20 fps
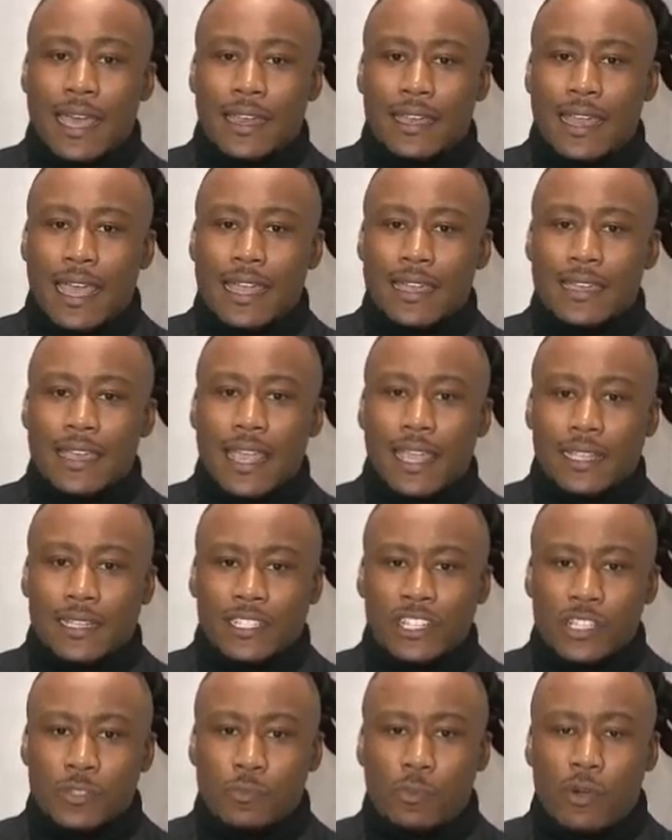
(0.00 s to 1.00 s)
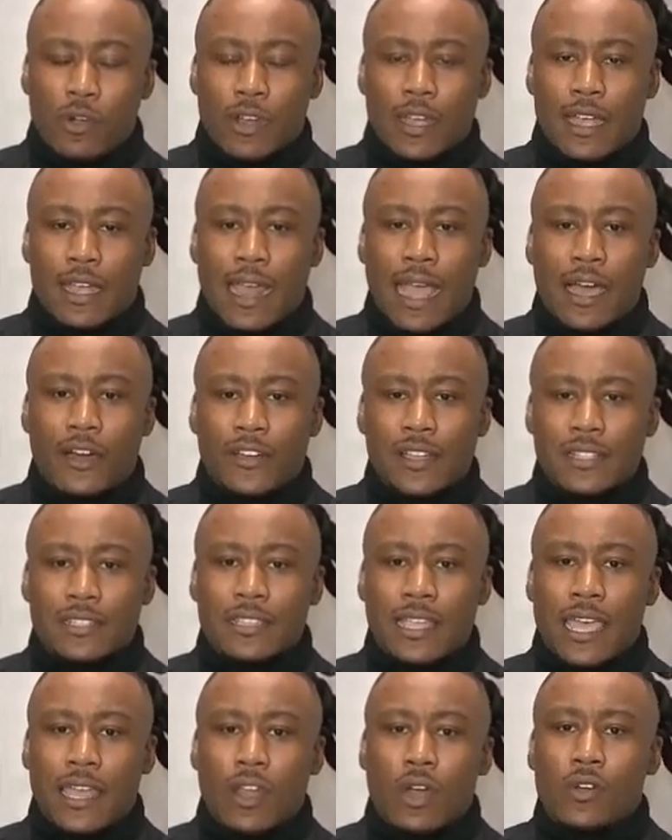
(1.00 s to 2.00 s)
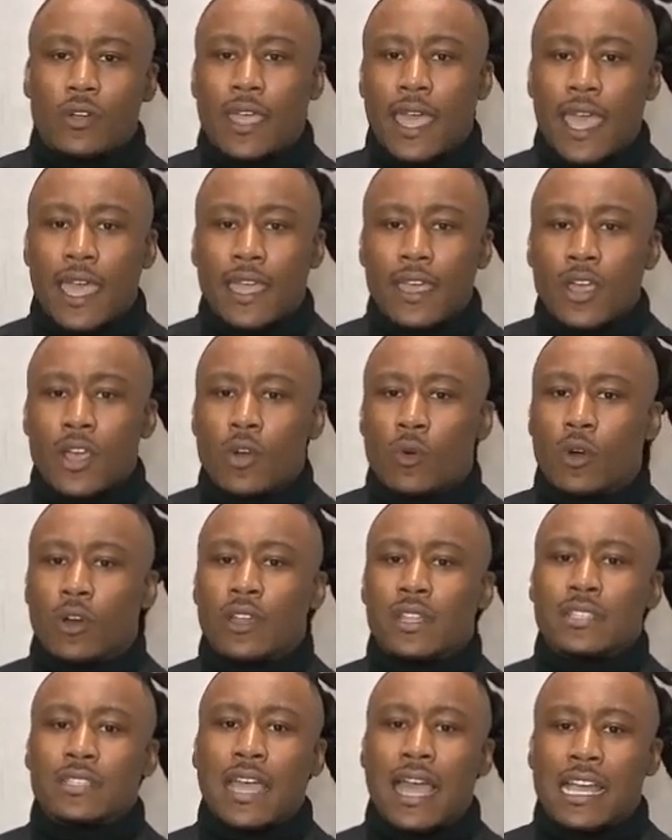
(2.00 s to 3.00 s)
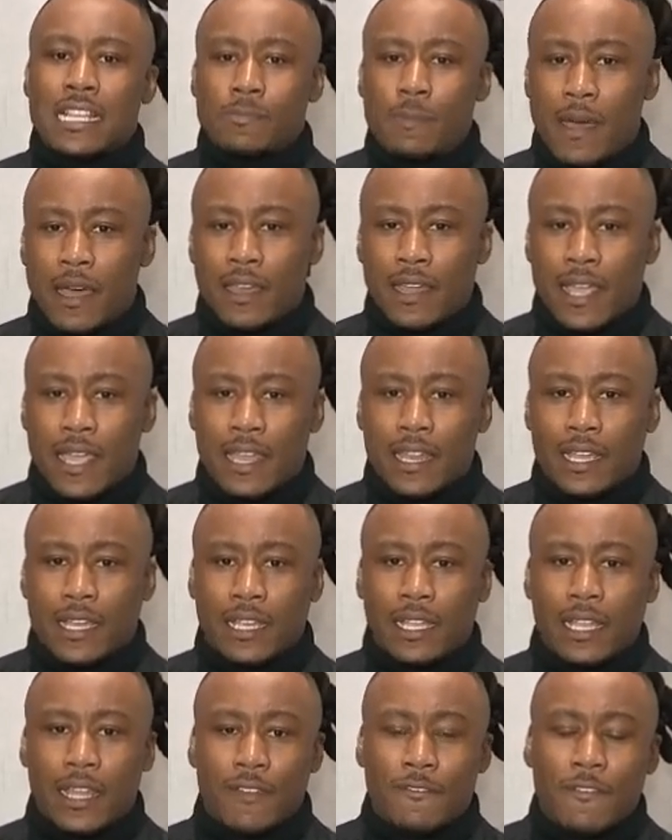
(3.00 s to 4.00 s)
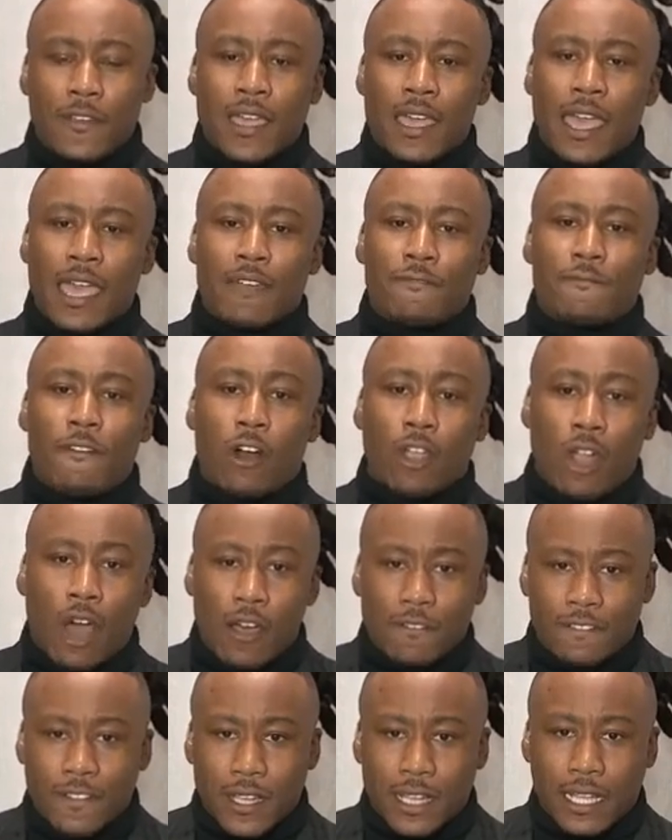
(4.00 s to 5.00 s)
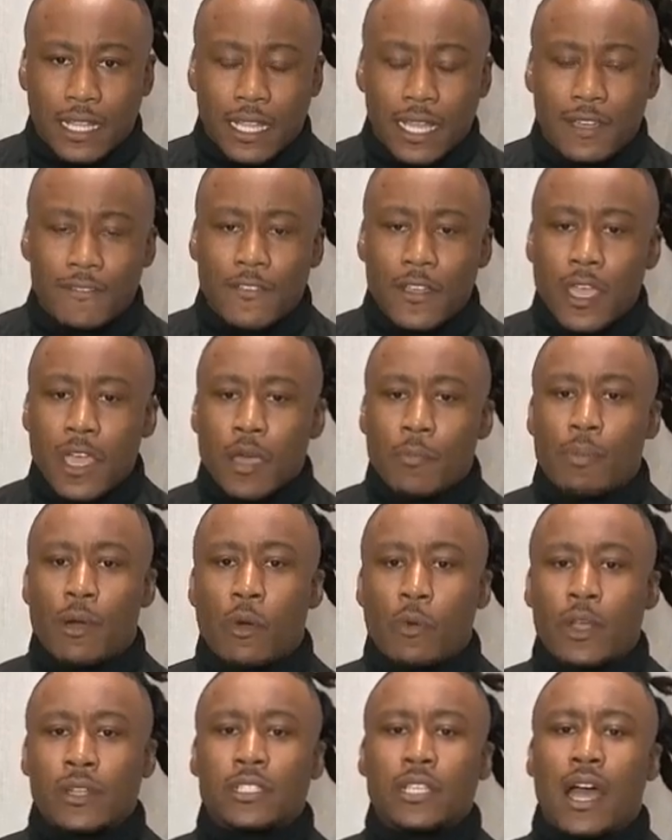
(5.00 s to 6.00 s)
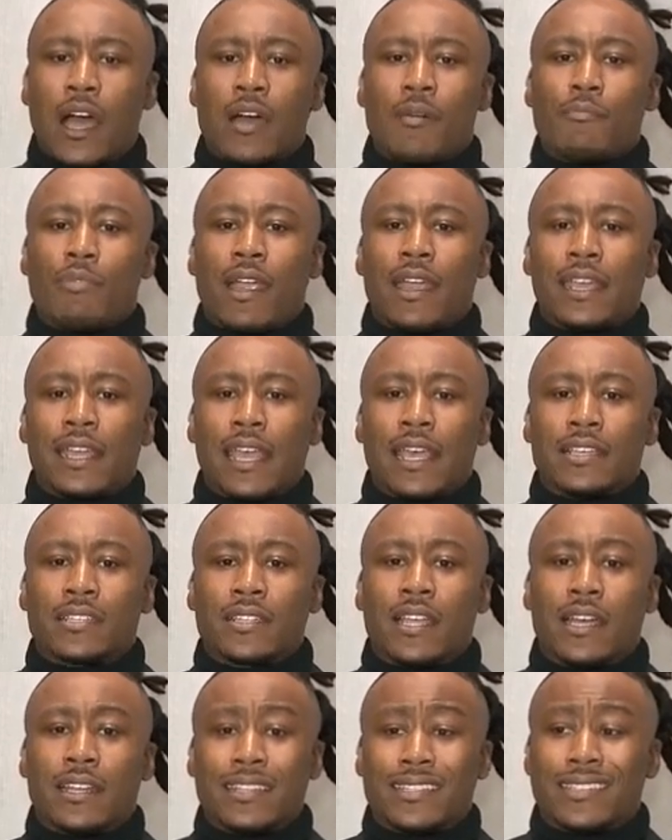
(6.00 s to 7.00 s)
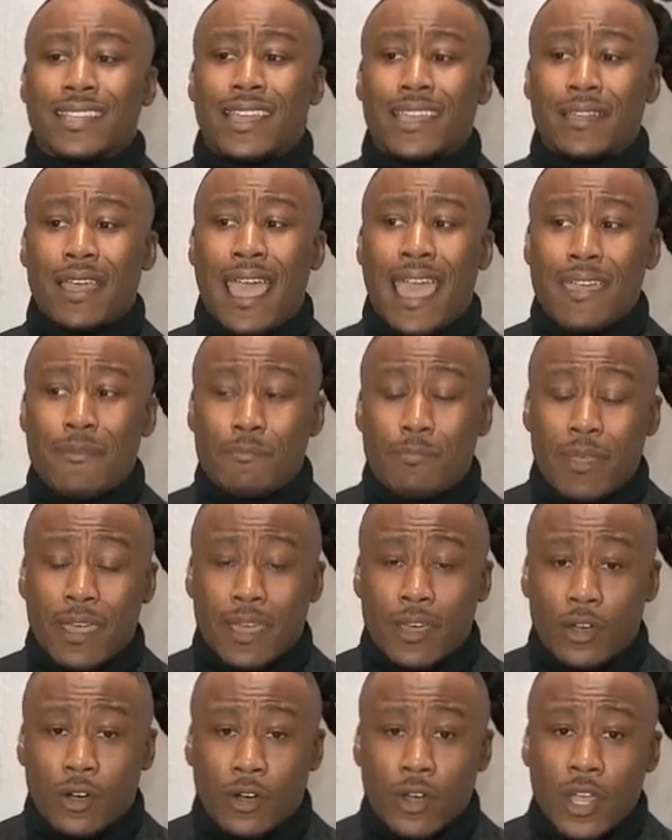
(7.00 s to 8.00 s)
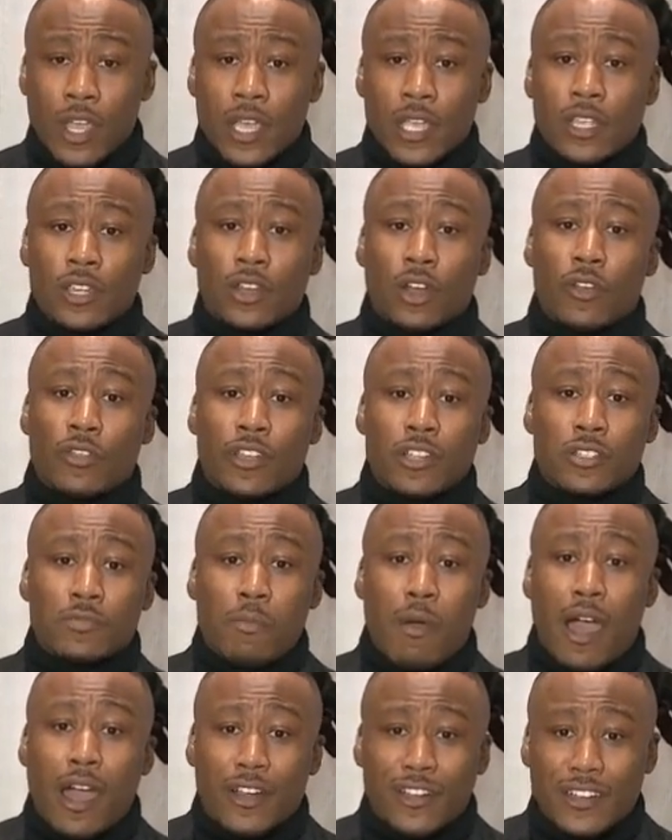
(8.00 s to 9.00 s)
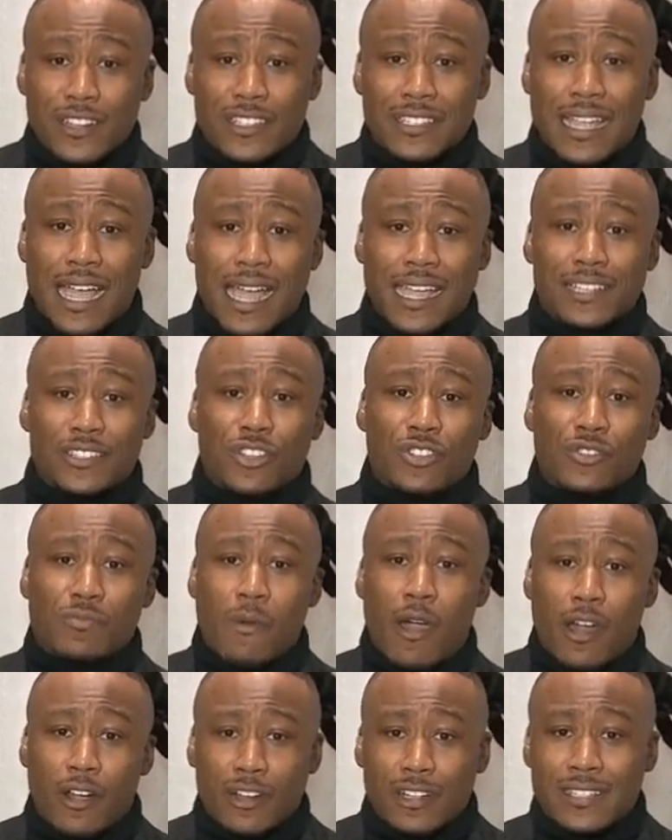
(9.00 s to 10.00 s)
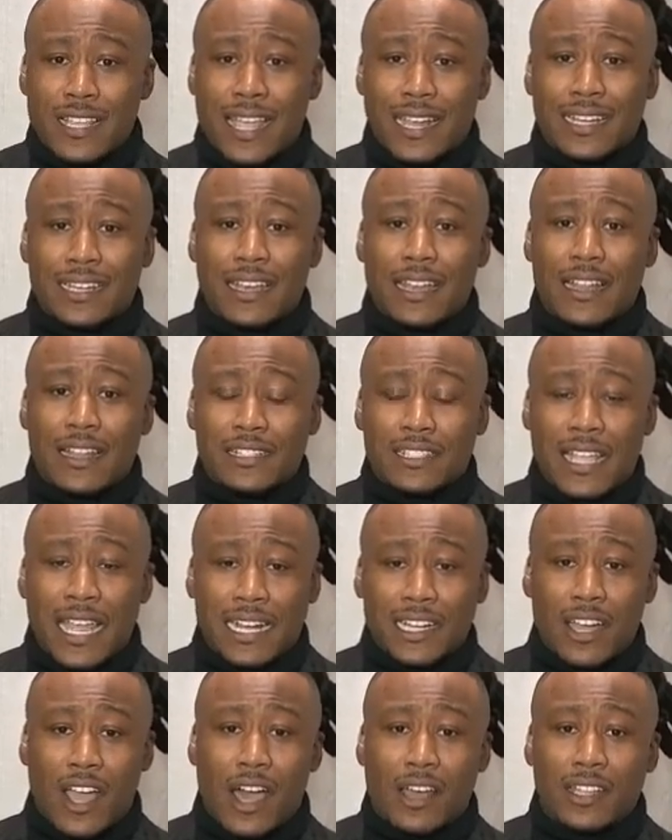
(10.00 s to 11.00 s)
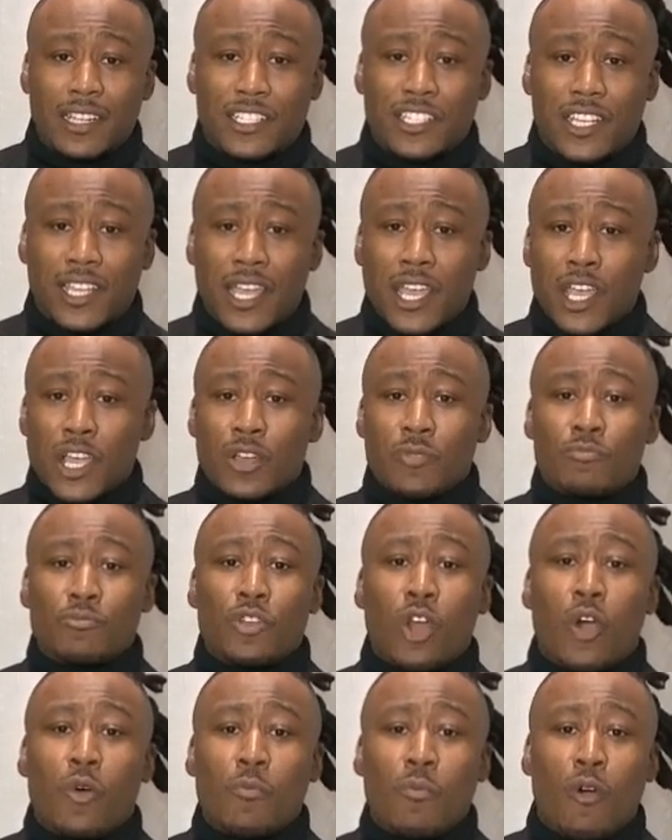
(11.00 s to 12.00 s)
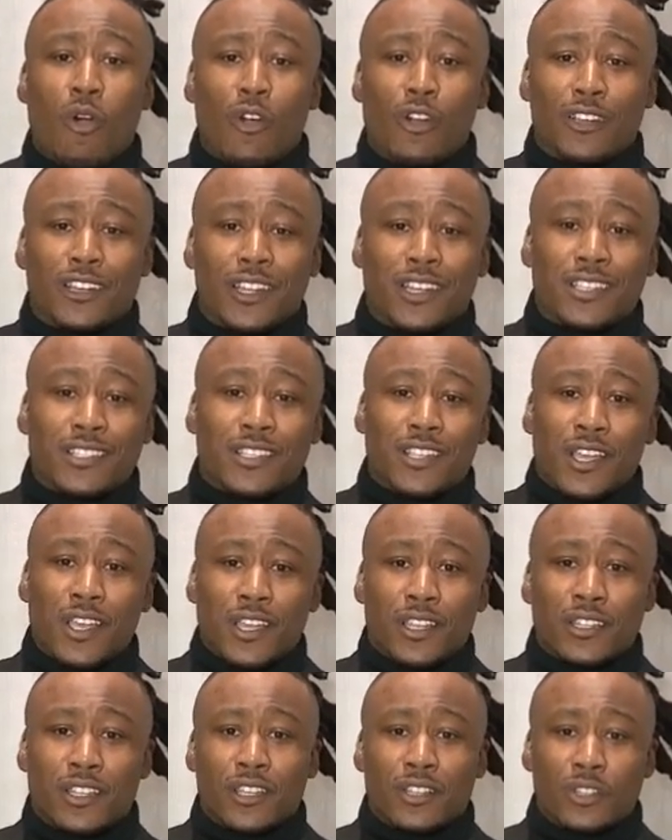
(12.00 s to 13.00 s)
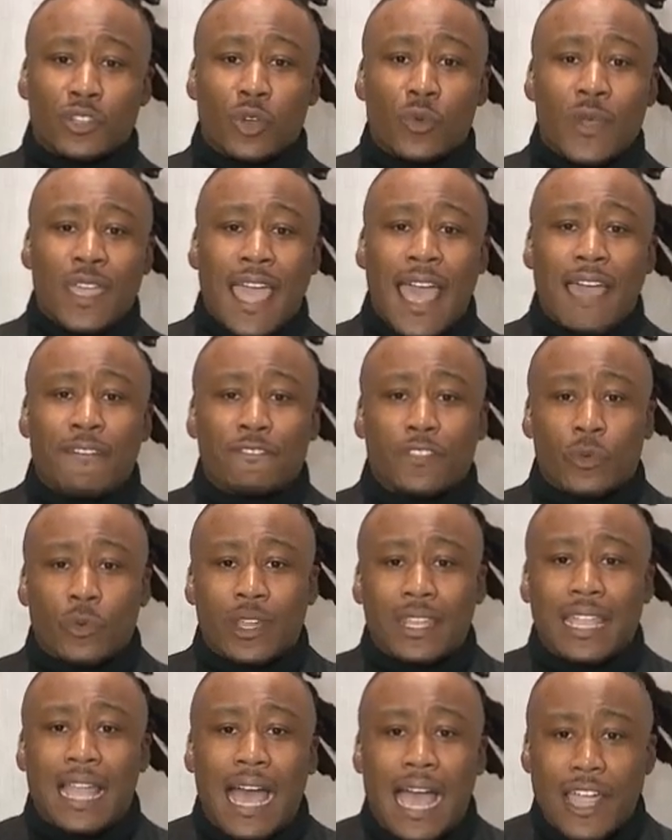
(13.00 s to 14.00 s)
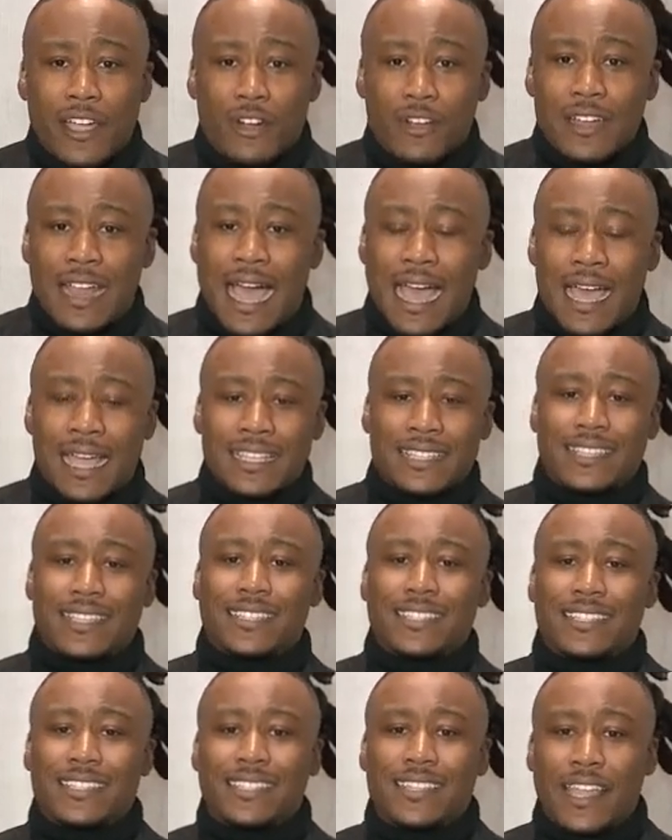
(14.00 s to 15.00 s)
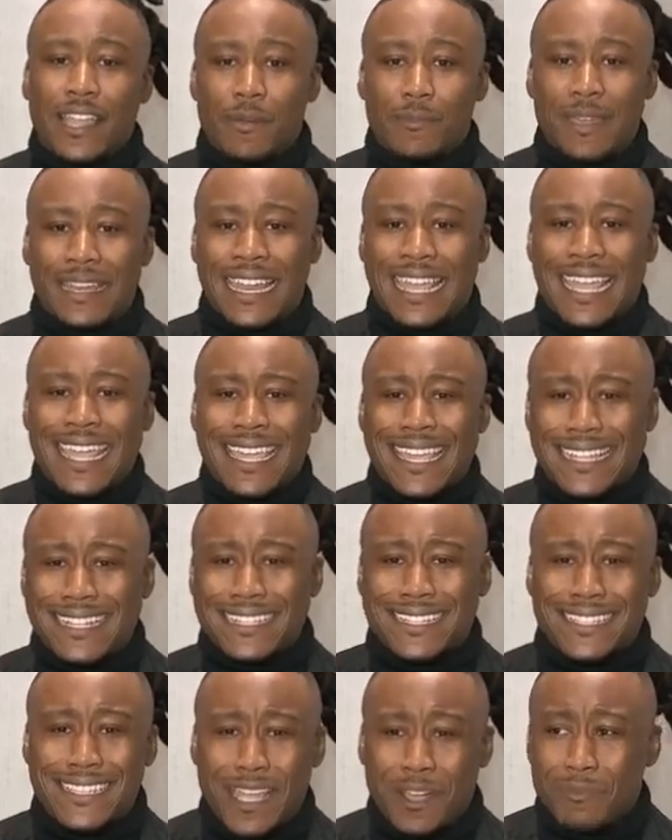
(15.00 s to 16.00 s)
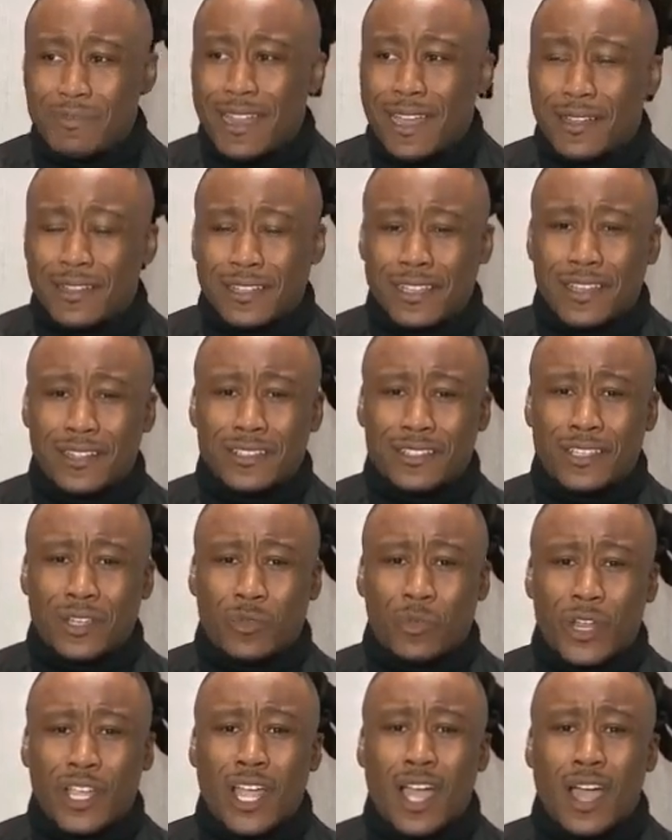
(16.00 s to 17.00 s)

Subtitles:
that Nick just pointed out and saying, okay, well, this guy's about to hit a cliff and fall off the cliff. But what Tom Brady has done is said, hey, Bill, you know, there's modern science, there's modern technology. No more do we have to rely on ice and stem and heat and stem to recover.